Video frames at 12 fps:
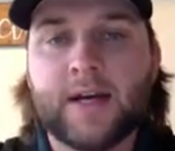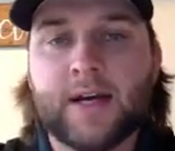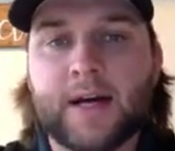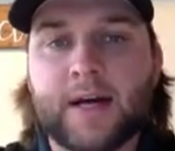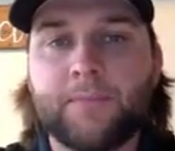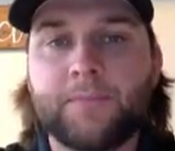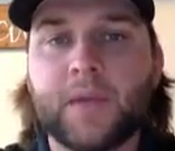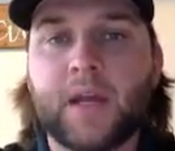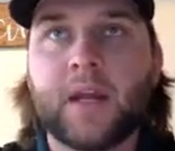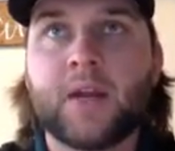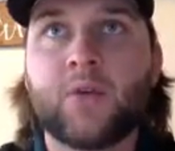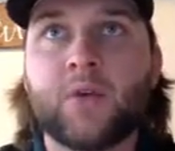
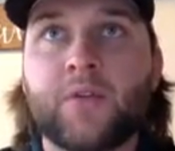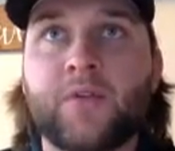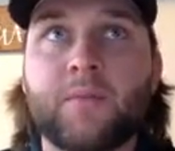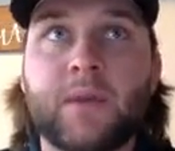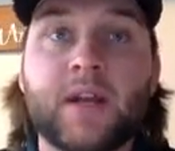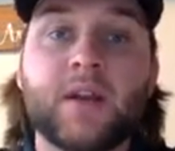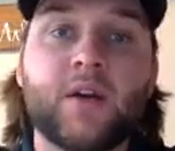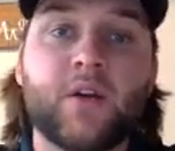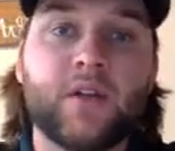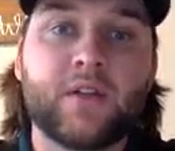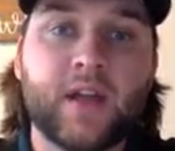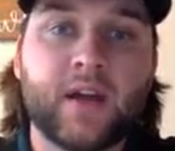And in order for me to
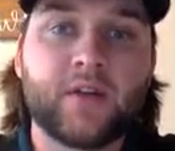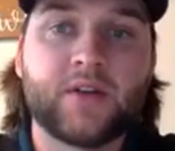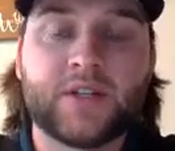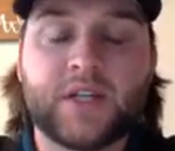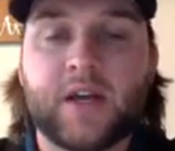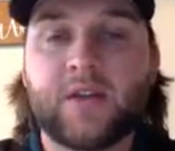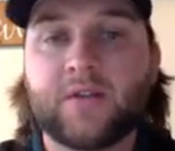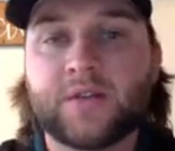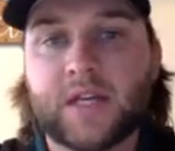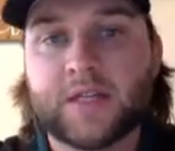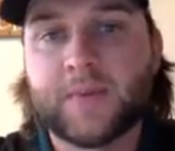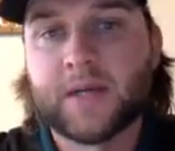know that they understand
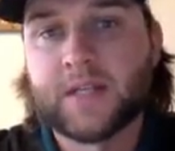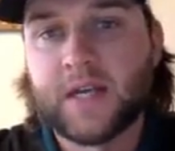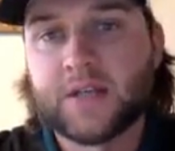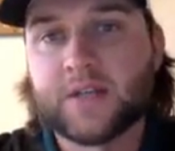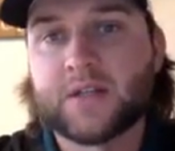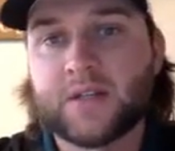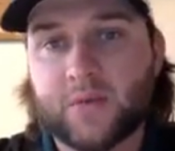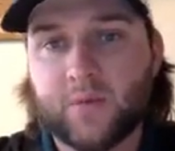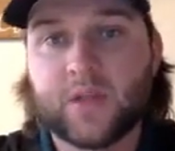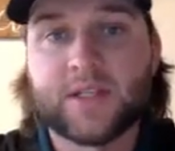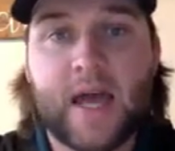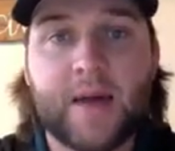those expectations
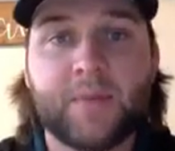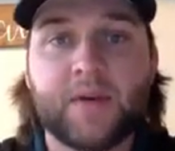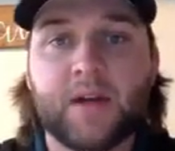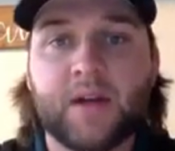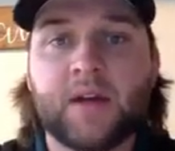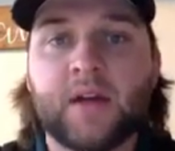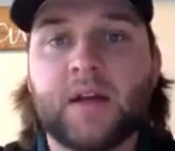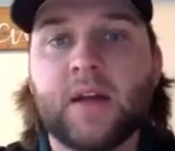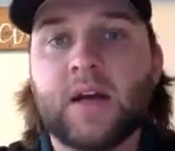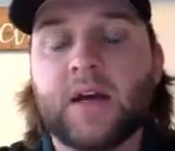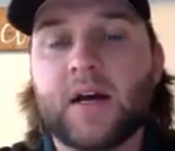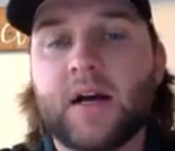and what's happening,
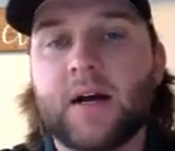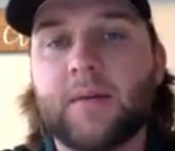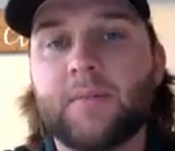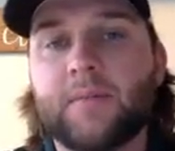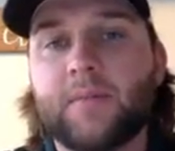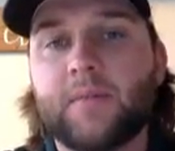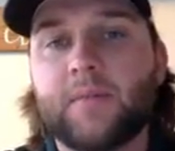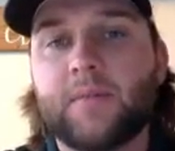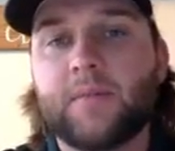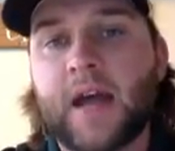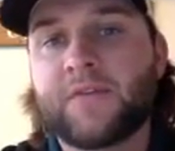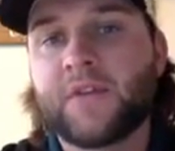
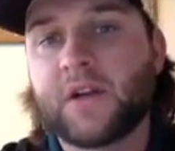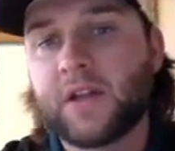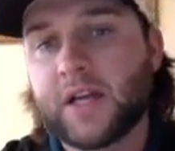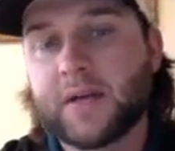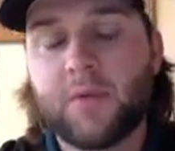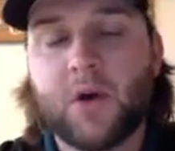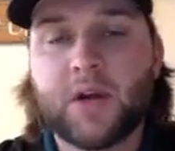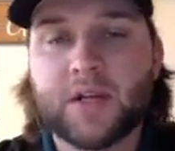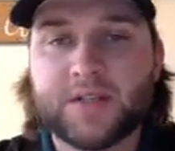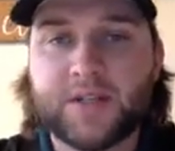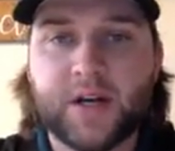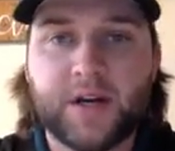they have to click Mark
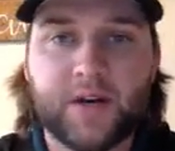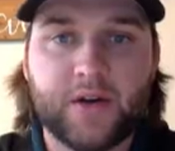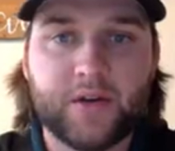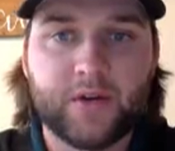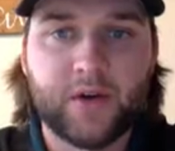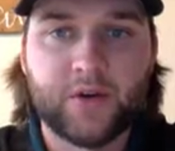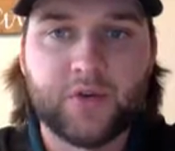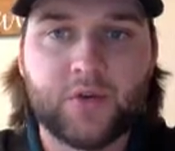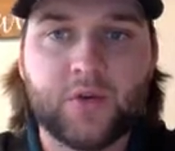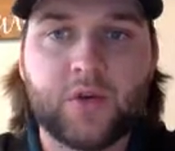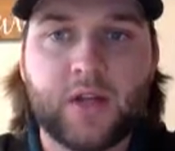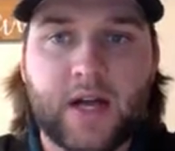as done on
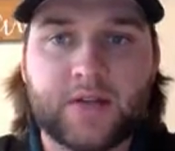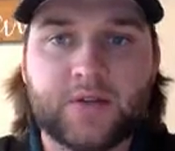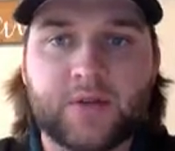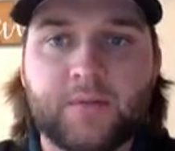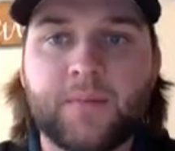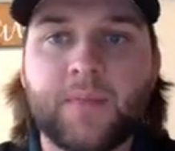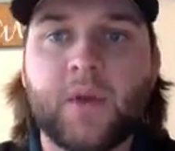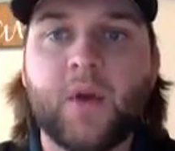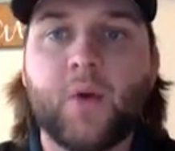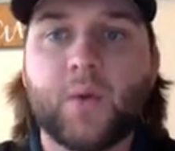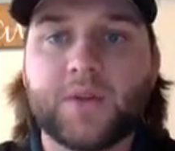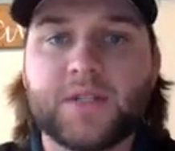Google Classroom
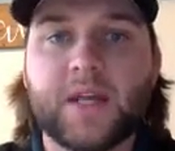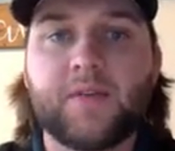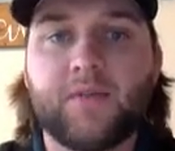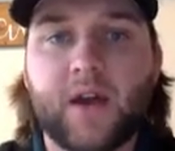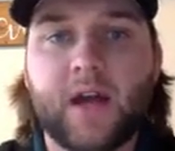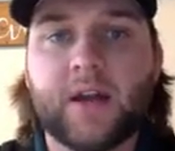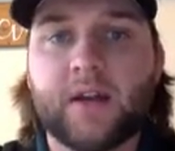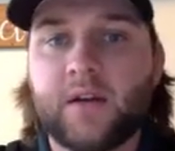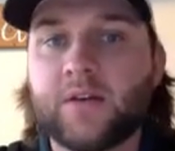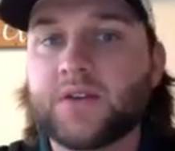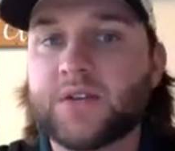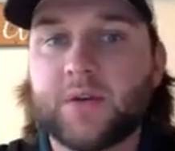once they've read and
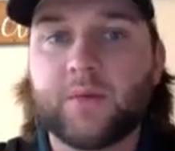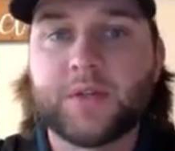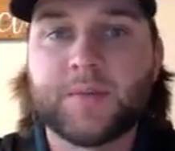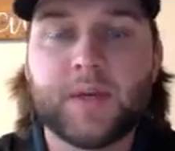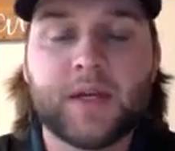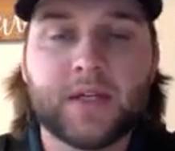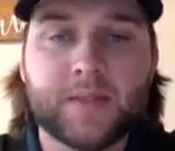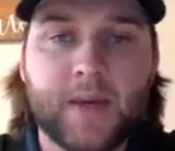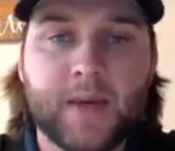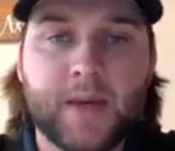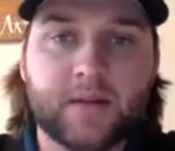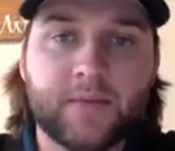understood what's being
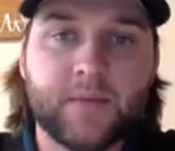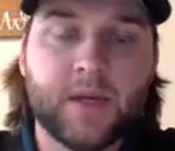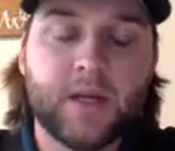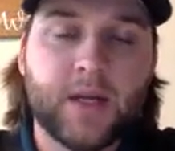expected.